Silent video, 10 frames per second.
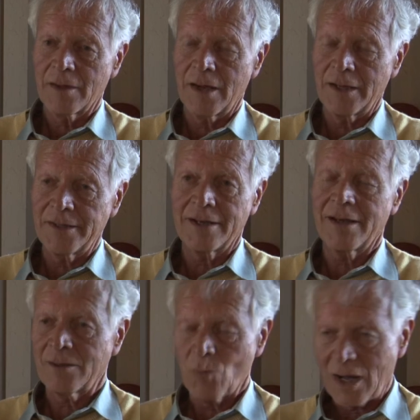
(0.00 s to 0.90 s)
And then
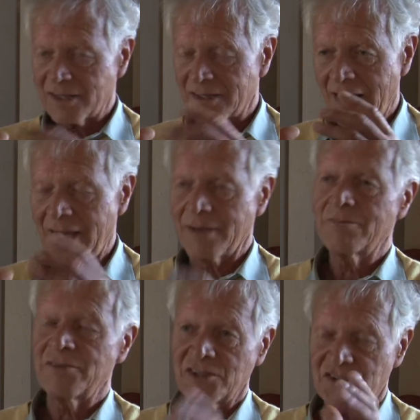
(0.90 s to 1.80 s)
at one time
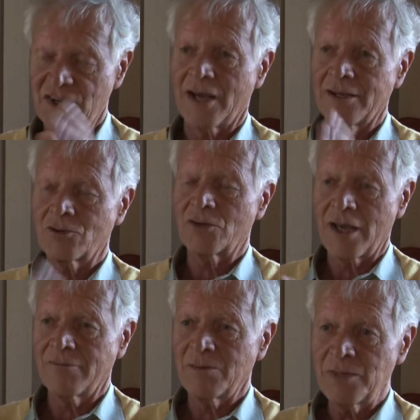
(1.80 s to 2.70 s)
we decided
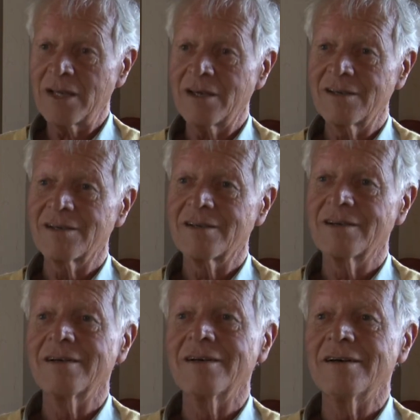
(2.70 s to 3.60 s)
today we pick,
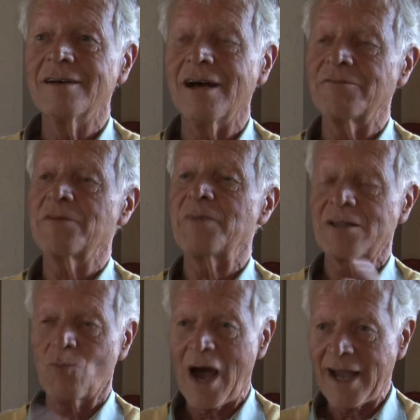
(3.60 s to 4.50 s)
and we made
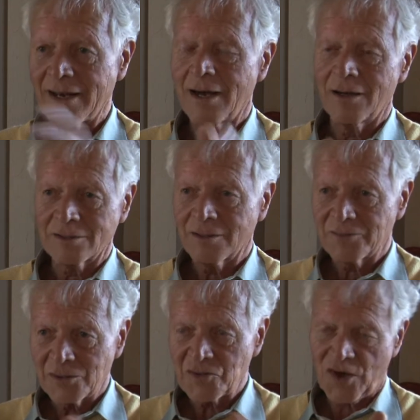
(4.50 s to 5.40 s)
wine out of
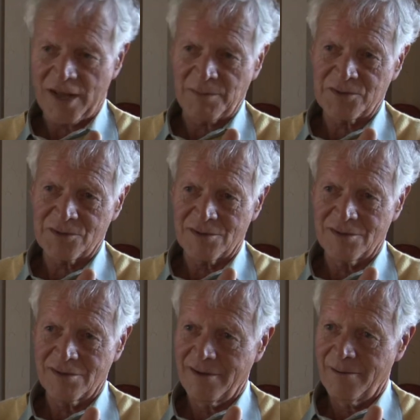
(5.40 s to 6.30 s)
those grapes.
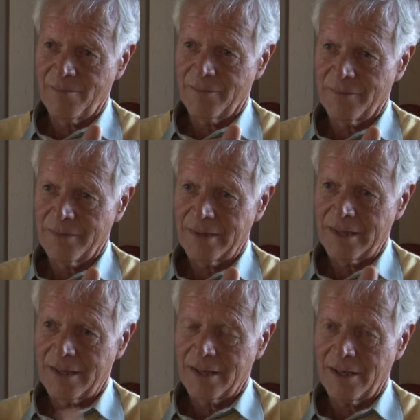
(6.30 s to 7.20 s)

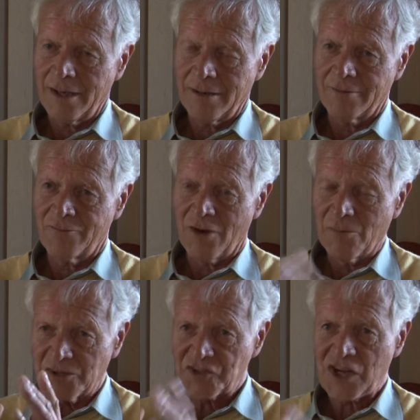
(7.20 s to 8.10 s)
And from
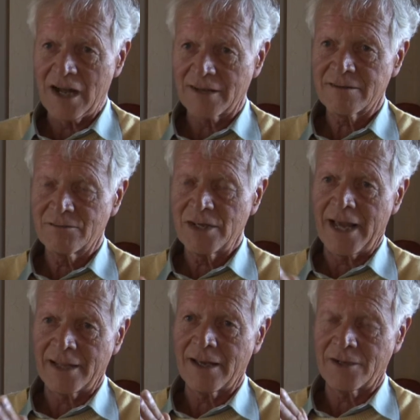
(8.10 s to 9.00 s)
the start we
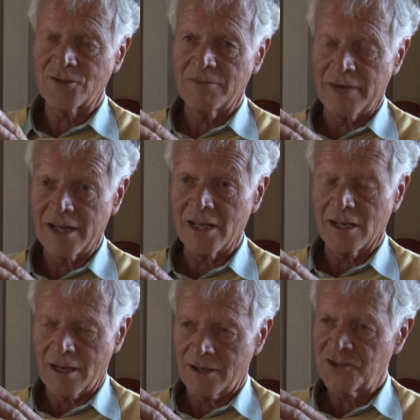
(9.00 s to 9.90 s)
had actually very
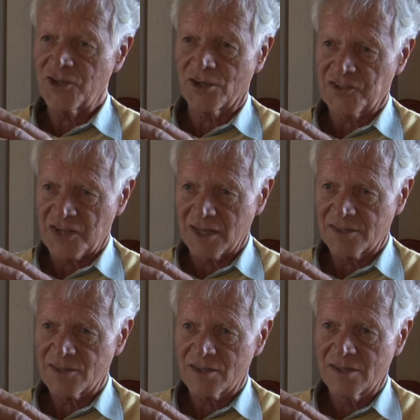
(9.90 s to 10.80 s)
encouraging
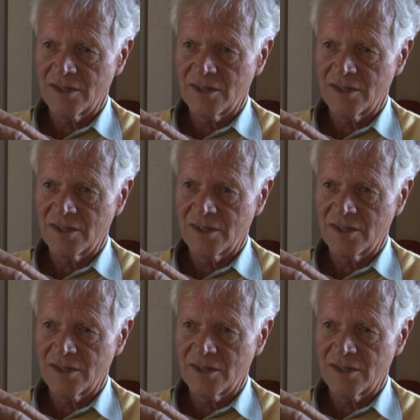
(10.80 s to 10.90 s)
results.